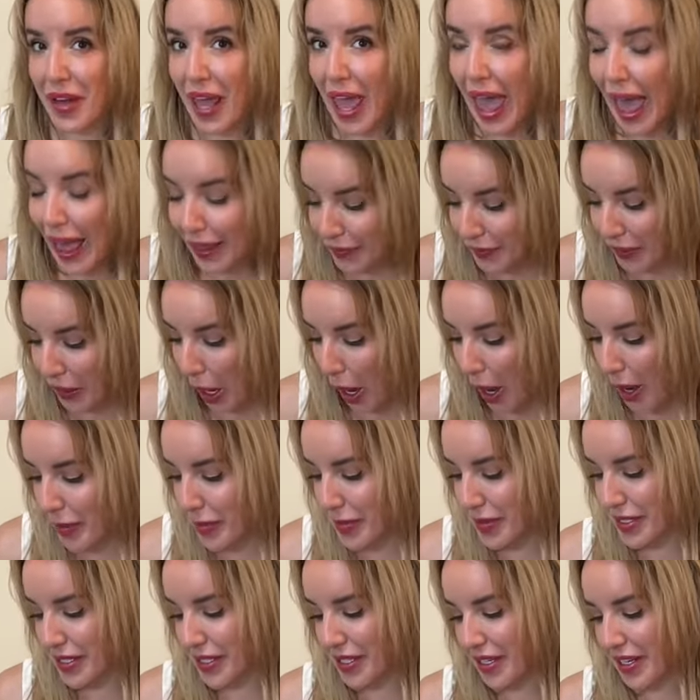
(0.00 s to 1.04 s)
a
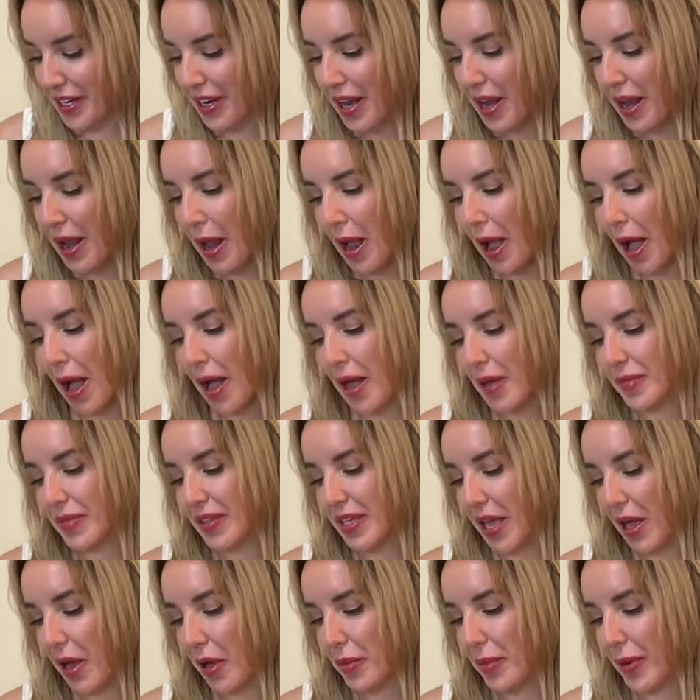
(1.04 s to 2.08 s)
helicopter, um,
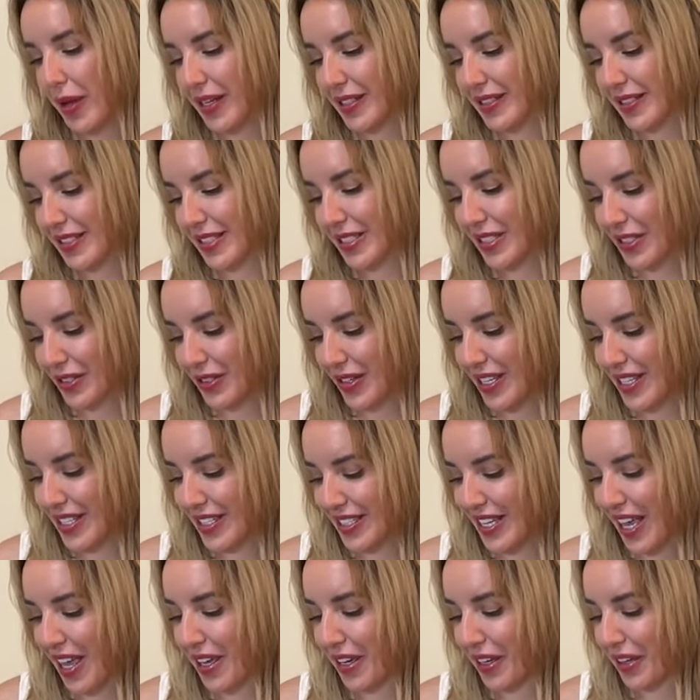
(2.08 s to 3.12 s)
the Alpine distress
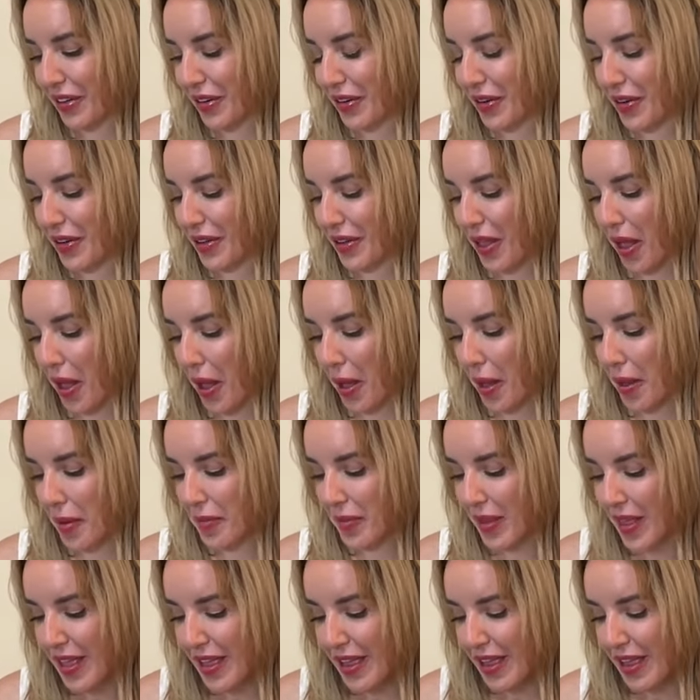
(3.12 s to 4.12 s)
signal, um,